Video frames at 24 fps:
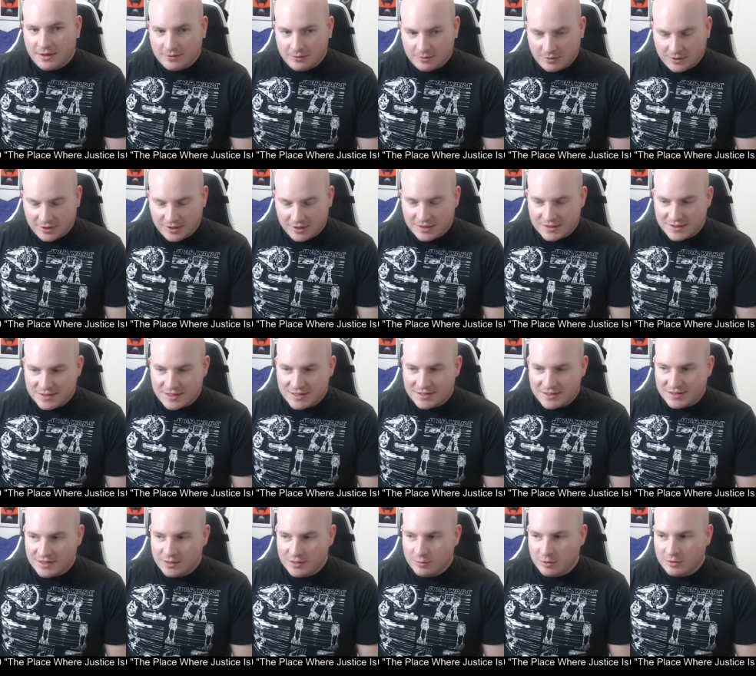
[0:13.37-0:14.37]
we're going to see
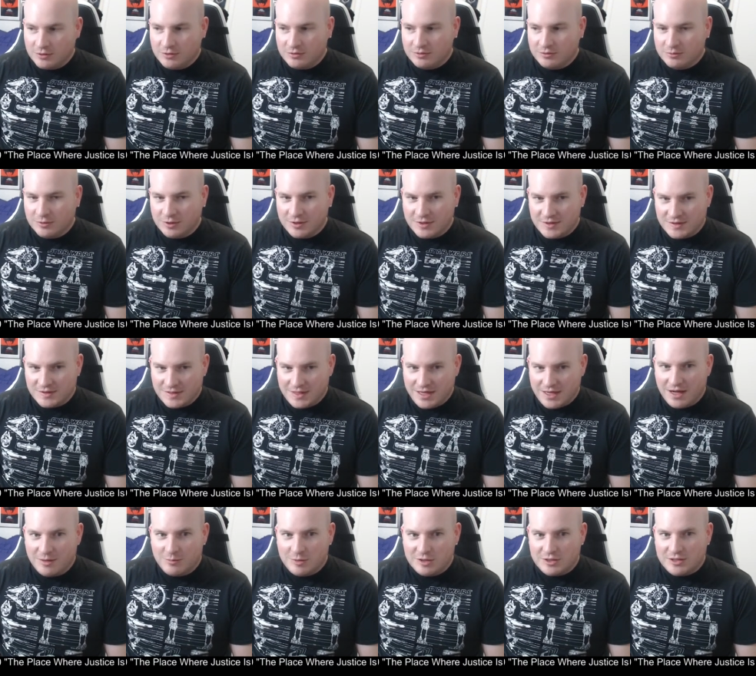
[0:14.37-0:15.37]
Sybil. We're going to see
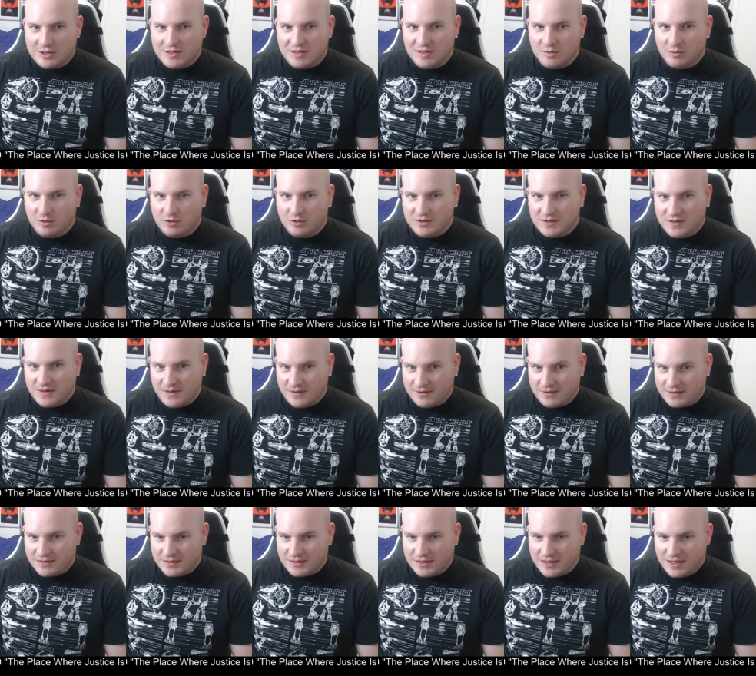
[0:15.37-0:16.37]
how much Sybil
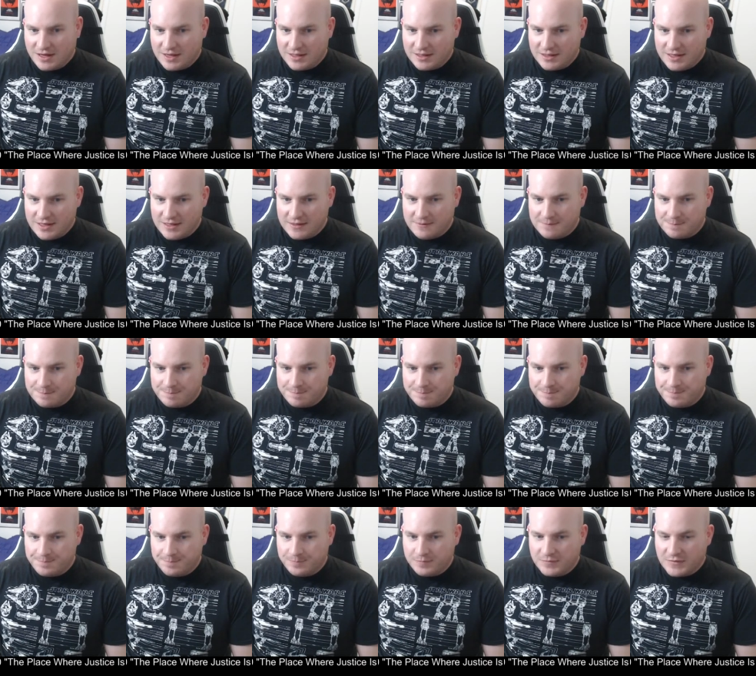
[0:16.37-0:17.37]
tells Akane.
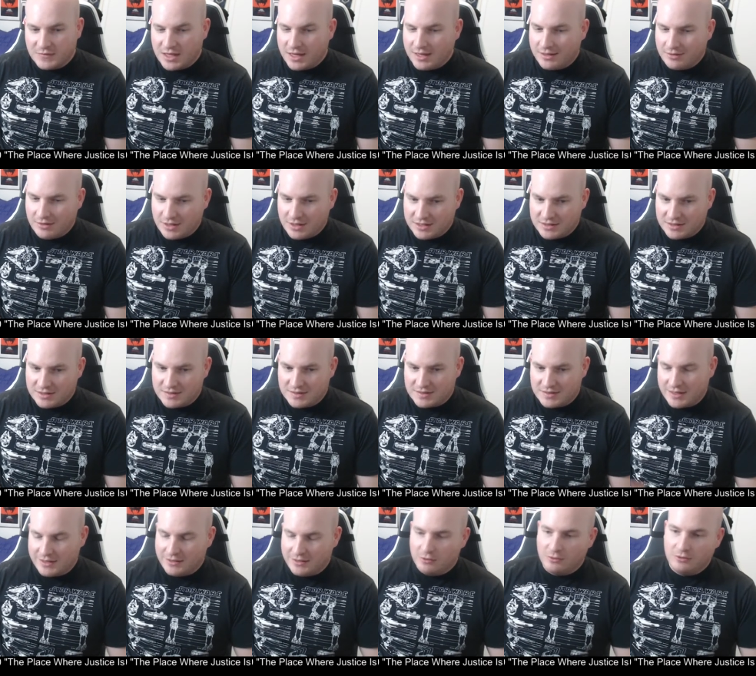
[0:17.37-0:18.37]
I like this
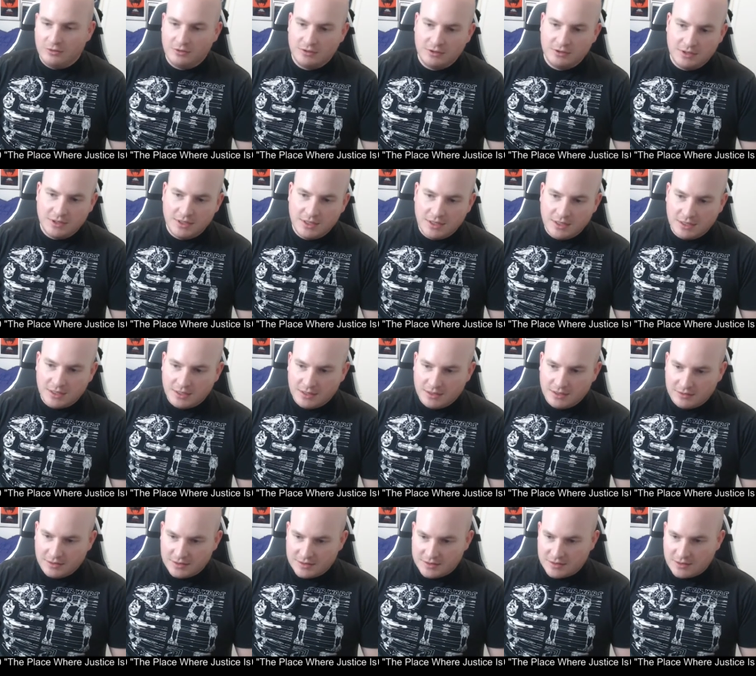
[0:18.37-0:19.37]
title.
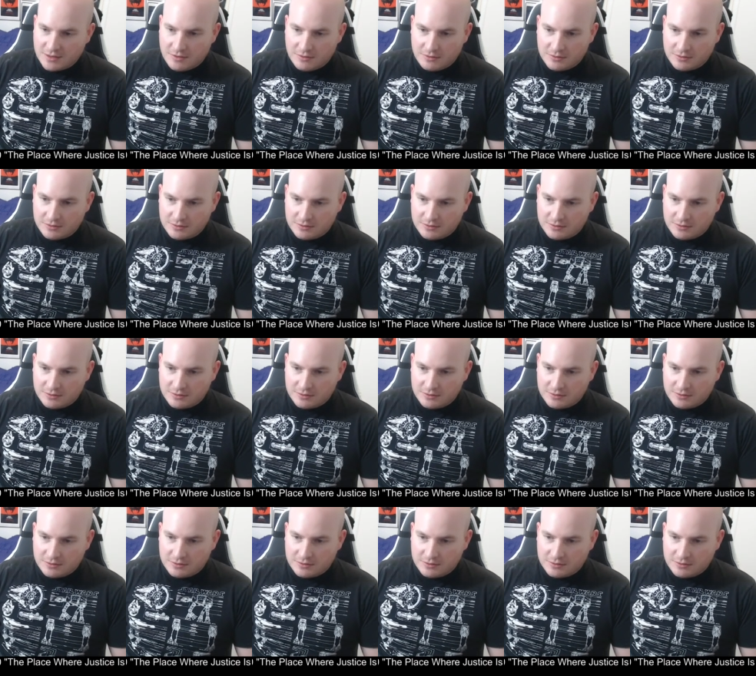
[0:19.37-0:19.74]
Let's go.